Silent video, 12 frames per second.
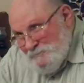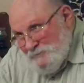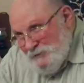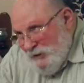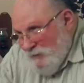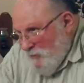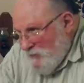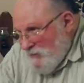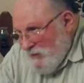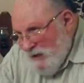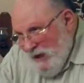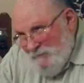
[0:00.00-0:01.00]
Still
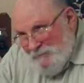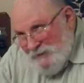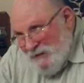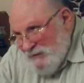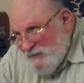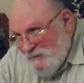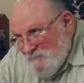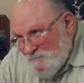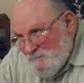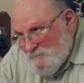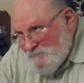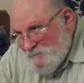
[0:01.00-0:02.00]
wasn't comprehended.
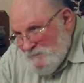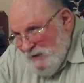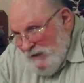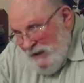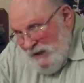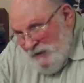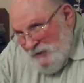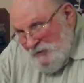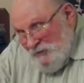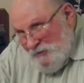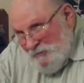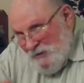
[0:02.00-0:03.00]
You, you